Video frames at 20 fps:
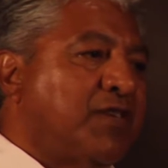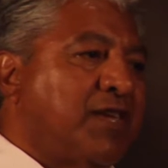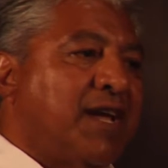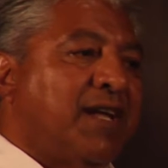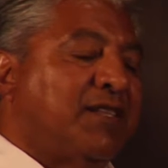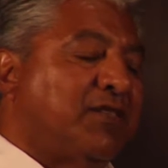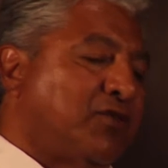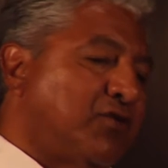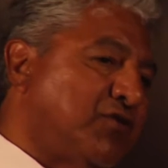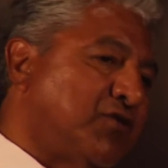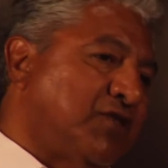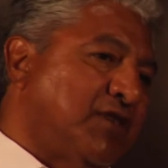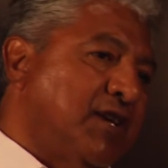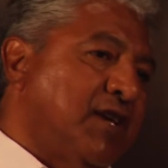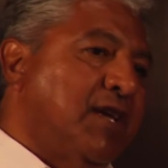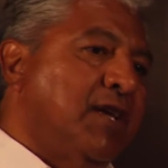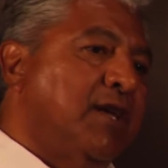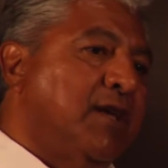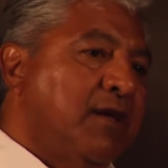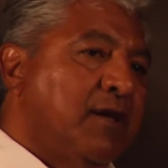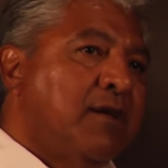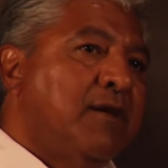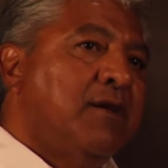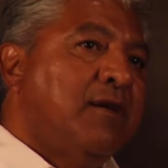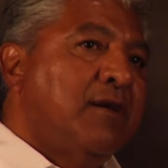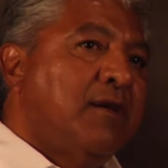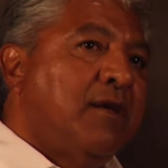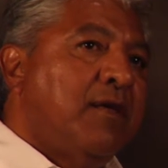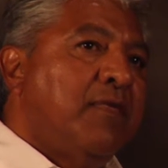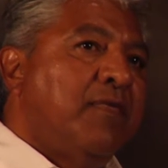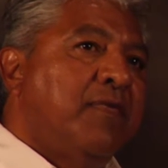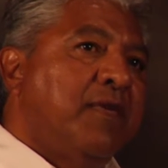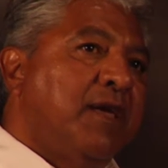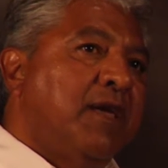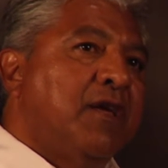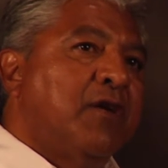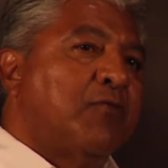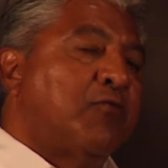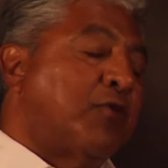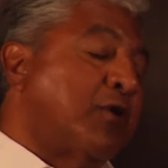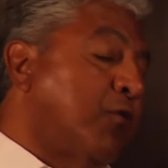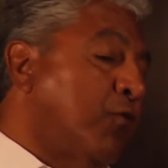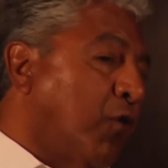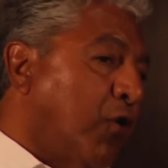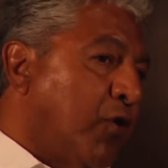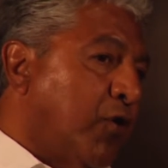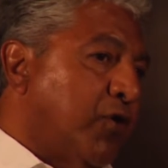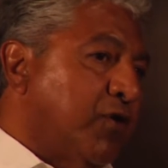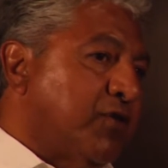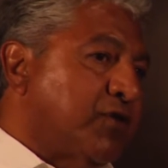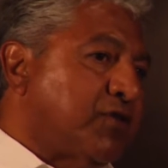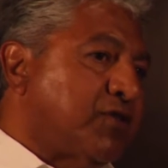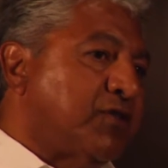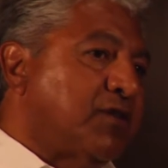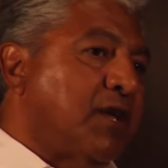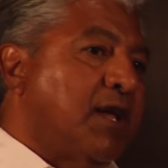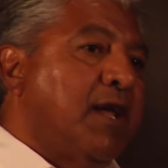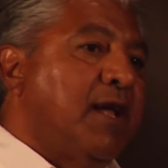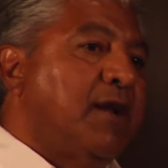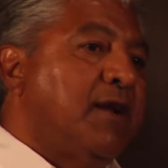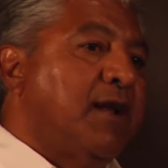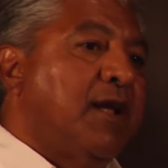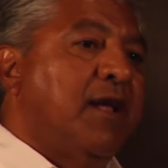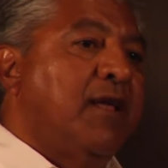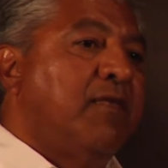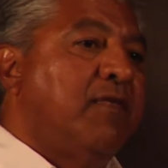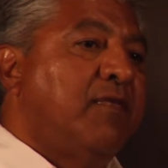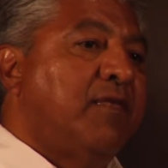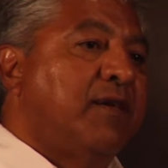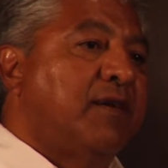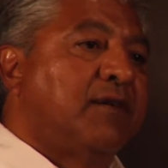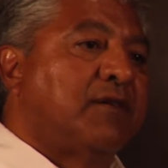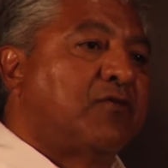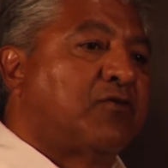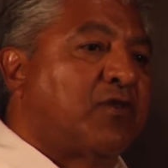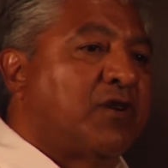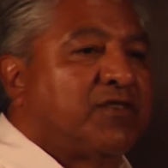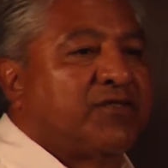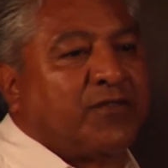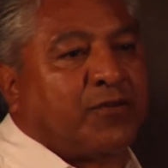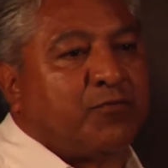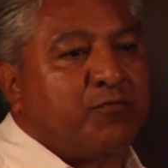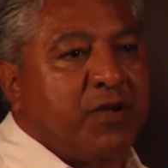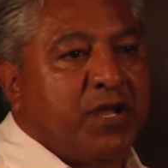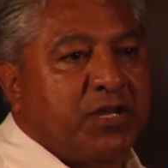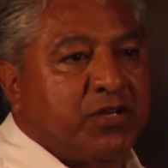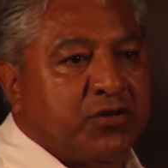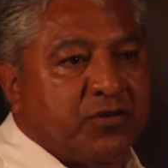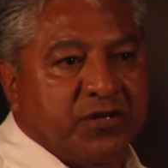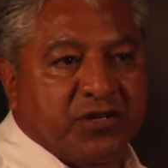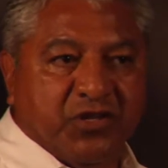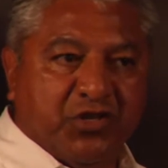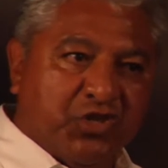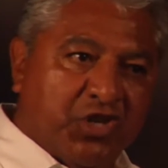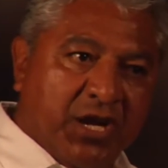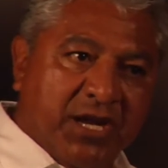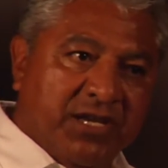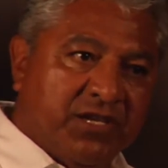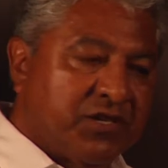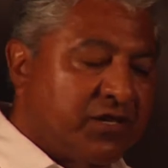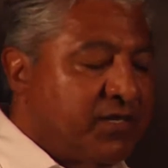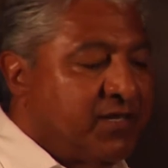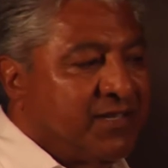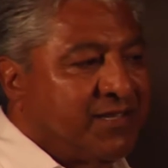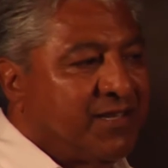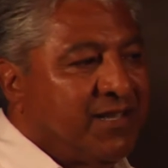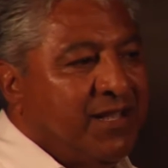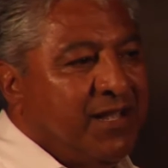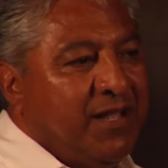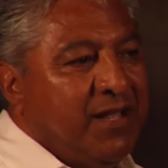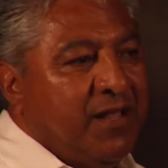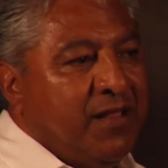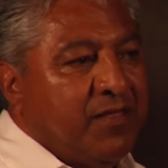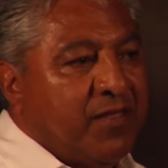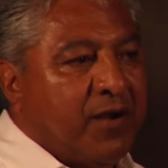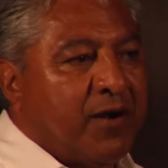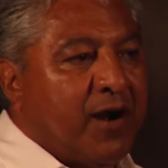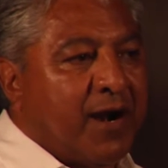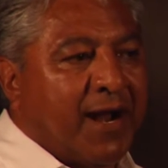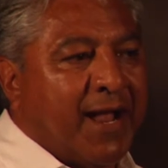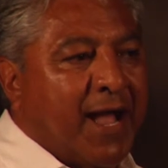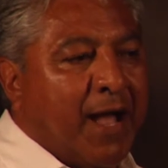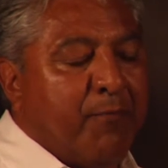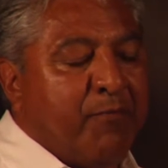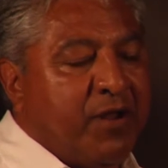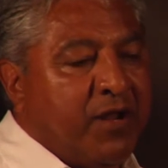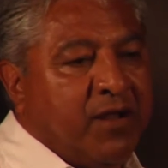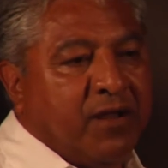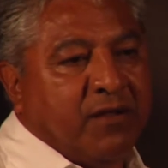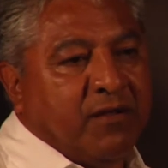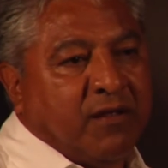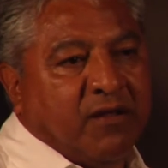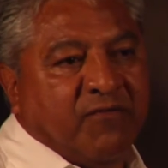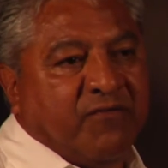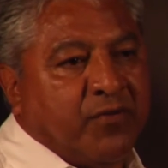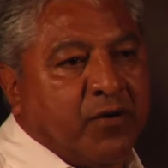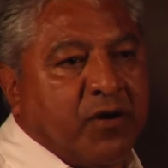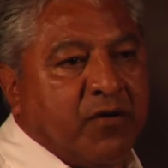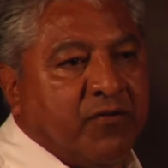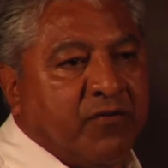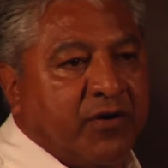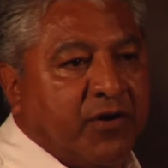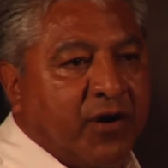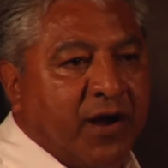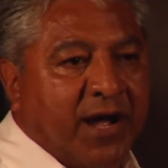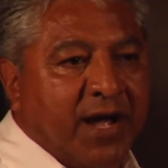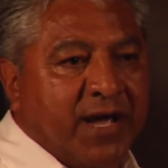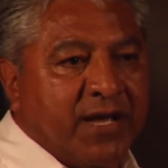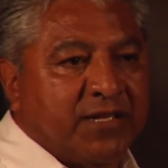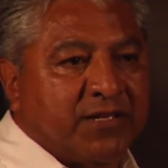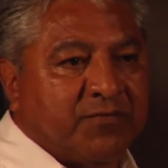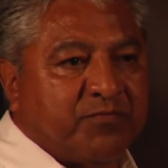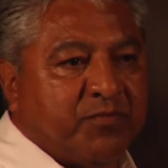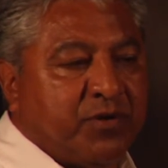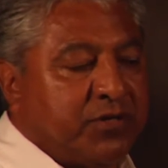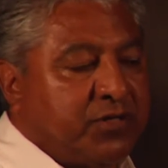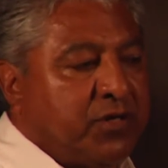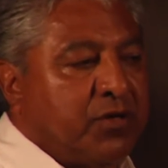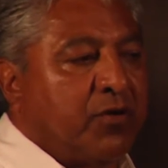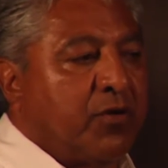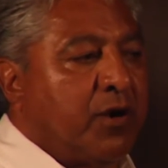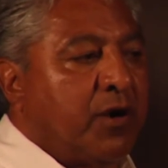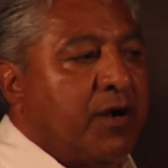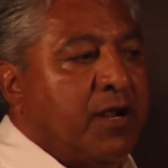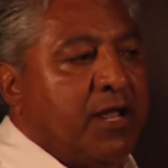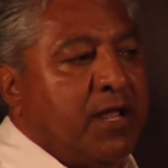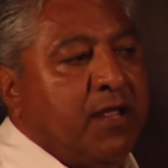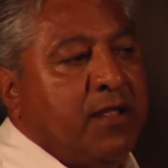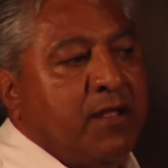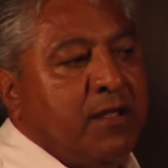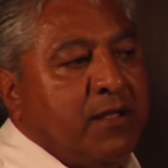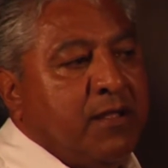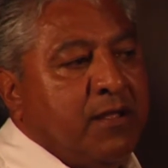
yet to see the rewards and, and the transformation and changes that are happening in front of our eyes, particularly